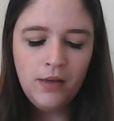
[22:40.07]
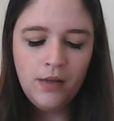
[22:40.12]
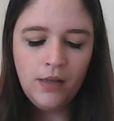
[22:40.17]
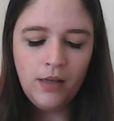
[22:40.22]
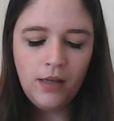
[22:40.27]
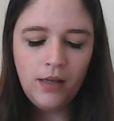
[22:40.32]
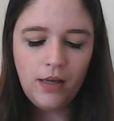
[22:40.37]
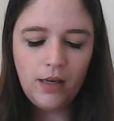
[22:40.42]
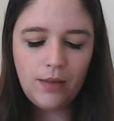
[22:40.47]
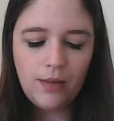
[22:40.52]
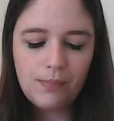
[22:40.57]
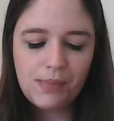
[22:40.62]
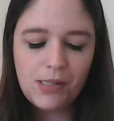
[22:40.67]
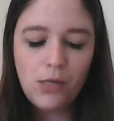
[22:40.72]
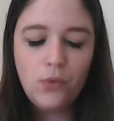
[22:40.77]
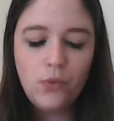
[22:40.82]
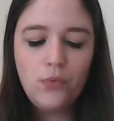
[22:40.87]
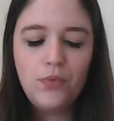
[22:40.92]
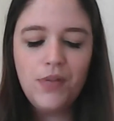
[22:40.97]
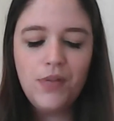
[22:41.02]
So
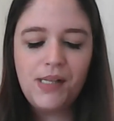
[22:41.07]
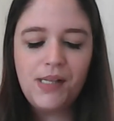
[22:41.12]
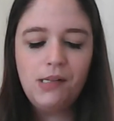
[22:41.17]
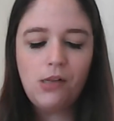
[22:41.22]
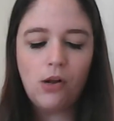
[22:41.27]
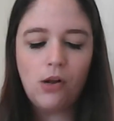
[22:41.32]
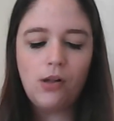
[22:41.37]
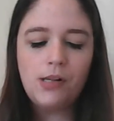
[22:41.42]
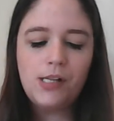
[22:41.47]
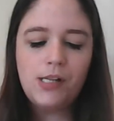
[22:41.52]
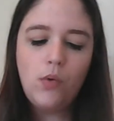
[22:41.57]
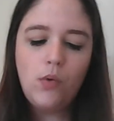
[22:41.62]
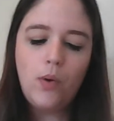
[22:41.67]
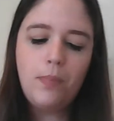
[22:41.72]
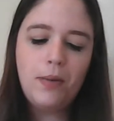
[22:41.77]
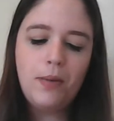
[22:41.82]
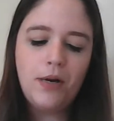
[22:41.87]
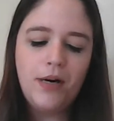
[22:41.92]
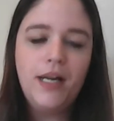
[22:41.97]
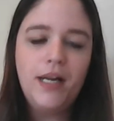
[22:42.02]
this is also a
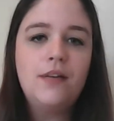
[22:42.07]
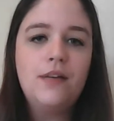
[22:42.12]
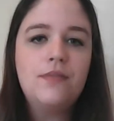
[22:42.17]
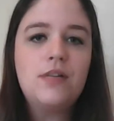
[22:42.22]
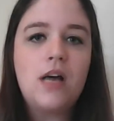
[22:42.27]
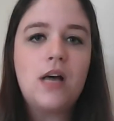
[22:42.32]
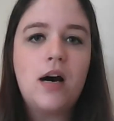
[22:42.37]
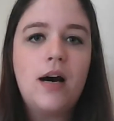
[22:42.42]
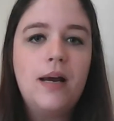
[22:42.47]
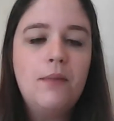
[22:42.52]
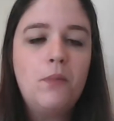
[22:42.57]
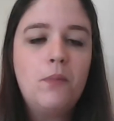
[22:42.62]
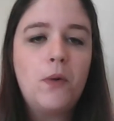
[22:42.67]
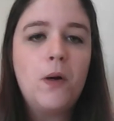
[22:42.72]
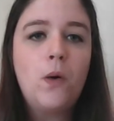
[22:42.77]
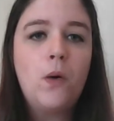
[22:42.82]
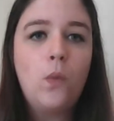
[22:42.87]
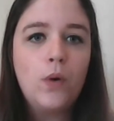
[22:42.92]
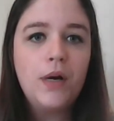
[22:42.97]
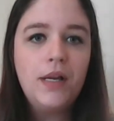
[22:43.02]
period of time where
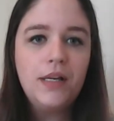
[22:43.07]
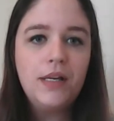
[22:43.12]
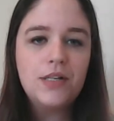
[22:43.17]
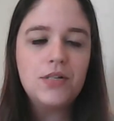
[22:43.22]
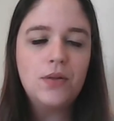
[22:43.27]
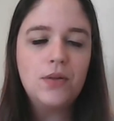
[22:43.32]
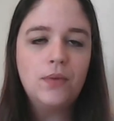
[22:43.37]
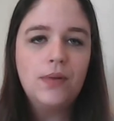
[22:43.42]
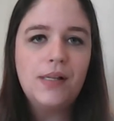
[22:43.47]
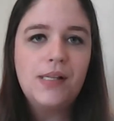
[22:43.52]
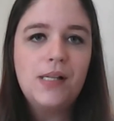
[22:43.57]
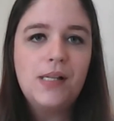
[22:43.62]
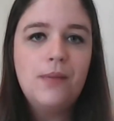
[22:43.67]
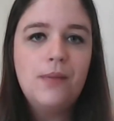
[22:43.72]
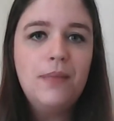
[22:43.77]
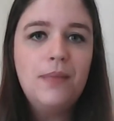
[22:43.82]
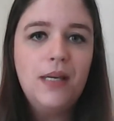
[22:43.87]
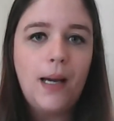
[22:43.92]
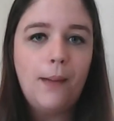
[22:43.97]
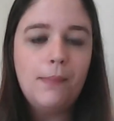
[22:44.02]
Orientalism
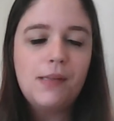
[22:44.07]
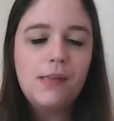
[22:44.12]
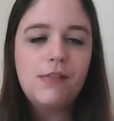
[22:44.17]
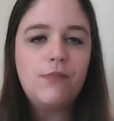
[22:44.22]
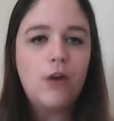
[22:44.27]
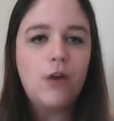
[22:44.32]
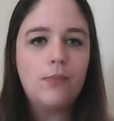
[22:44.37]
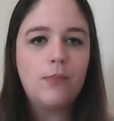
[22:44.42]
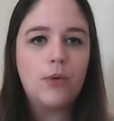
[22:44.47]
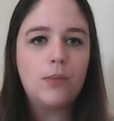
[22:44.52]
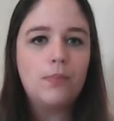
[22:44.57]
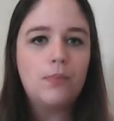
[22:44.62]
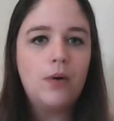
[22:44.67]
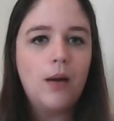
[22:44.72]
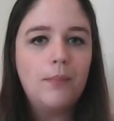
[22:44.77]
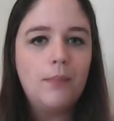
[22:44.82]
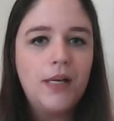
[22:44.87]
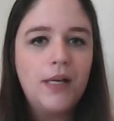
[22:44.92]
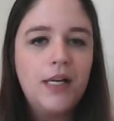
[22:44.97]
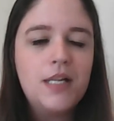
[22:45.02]
becomes far more
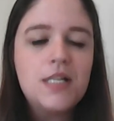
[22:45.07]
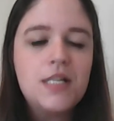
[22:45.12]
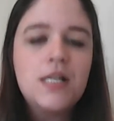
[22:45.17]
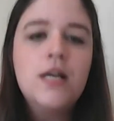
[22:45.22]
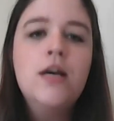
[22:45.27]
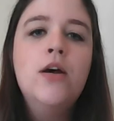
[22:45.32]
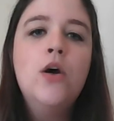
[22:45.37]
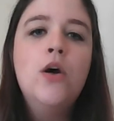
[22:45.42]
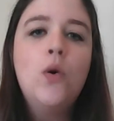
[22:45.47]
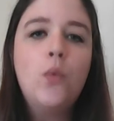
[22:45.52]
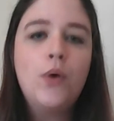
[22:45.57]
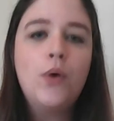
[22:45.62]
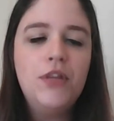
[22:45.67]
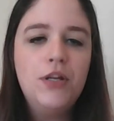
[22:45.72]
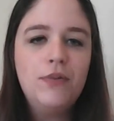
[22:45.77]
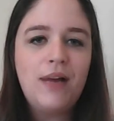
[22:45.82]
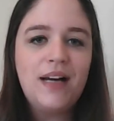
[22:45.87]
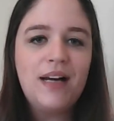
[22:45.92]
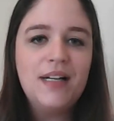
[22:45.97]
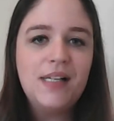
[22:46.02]
prominent, where the
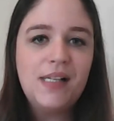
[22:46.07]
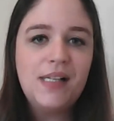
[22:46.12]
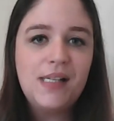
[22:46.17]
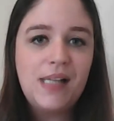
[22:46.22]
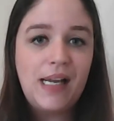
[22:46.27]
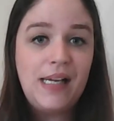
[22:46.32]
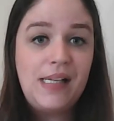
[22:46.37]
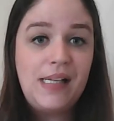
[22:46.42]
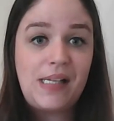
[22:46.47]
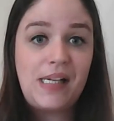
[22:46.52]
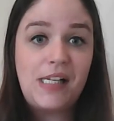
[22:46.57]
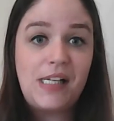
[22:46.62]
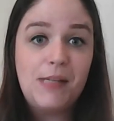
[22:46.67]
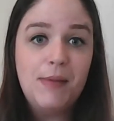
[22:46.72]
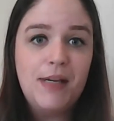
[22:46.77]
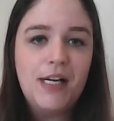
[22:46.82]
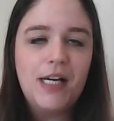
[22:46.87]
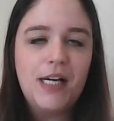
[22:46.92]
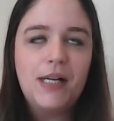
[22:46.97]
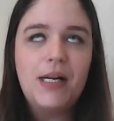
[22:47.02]
United States is
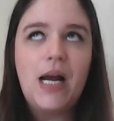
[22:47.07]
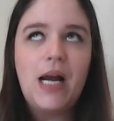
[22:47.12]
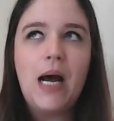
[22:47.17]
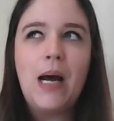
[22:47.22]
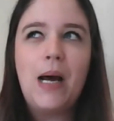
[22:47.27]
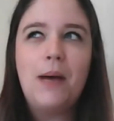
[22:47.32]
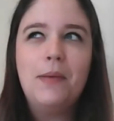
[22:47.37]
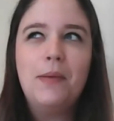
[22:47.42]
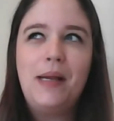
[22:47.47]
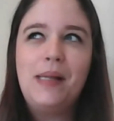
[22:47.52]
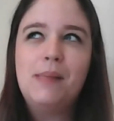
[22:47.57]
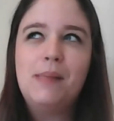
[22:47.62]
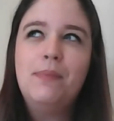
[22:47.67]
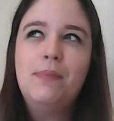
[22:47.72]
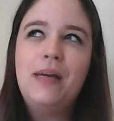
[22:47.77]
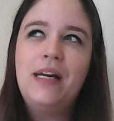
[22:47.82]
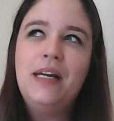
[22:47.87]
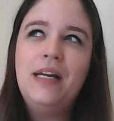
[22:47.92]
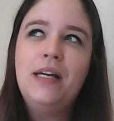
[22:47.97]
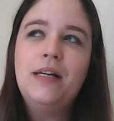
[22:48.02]

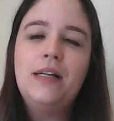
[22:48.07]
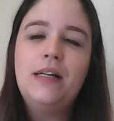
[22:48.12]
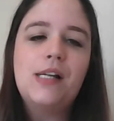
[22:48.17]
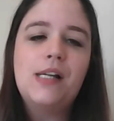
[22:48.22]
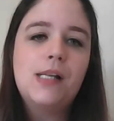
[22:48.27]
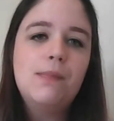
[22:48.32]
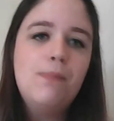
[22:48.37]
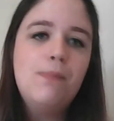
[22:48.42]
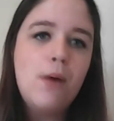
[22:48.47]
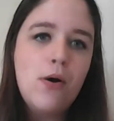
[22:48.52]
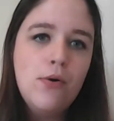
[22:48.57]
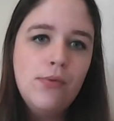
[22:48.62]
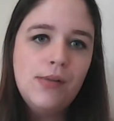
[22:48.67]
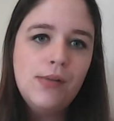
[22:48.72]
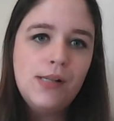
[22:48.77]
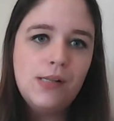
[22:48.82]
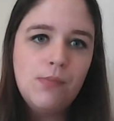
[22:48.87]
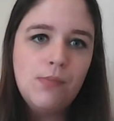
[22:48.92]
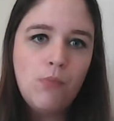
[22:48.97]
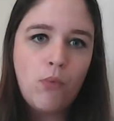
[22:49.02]
getting exposed
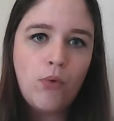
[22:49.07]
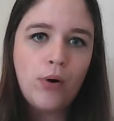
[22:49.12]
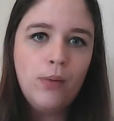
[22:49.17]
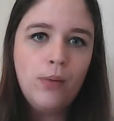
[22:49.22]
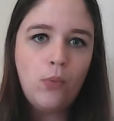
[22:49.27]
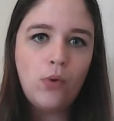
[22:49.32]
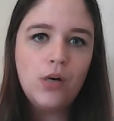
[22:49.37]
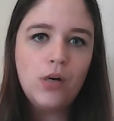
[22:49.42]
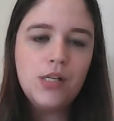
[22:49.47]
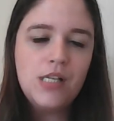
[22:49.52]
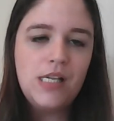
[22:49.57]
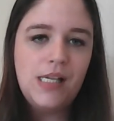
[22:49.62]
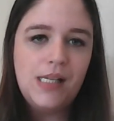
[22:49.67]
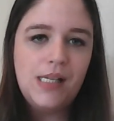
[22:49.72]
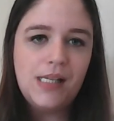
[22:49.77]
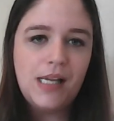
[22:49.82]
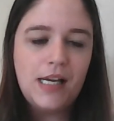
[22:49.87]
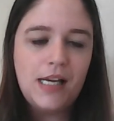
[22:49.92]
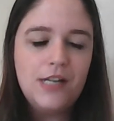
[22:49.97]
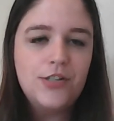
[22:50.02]
more and more to East
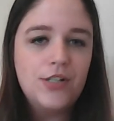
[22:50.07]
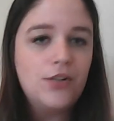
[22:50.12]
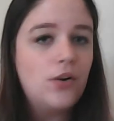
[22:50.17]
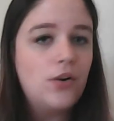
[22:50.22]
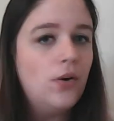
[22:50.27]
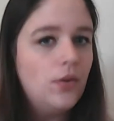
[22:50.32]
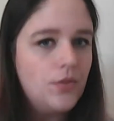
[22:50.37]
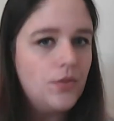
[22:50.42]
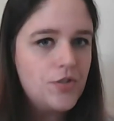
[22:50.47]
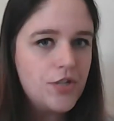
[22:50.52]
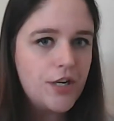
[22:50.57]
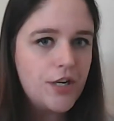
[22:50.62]
Asian culture.